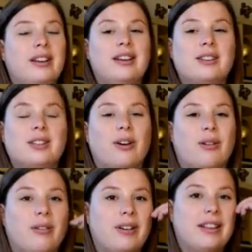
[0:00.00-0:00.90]

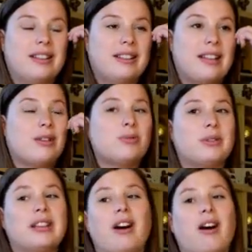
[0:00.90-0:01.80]
so that was
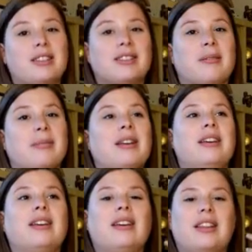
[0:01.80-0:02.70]
really awesome.
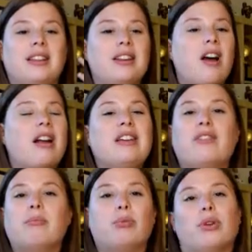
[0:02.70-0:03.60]
Not
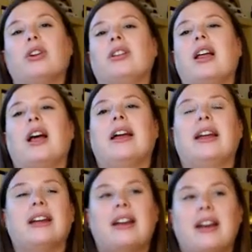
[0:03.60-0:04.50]
even
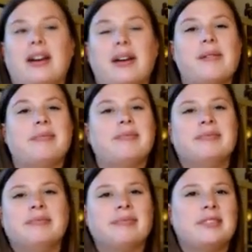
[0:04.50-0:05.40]
borderline, um,
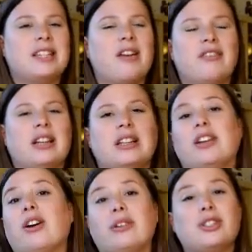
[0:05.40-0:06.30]
definitely
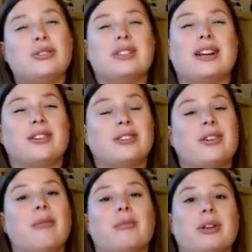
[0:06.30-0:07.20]
no issues there, so
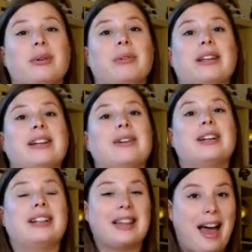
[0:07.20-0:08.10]
I'm really, really
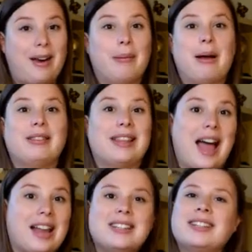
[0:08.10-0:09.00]
glad about
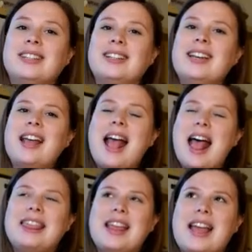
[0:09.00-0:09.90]
that.
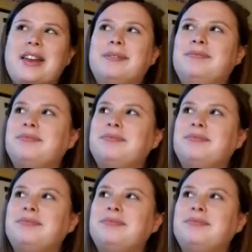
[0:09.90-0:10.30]
And then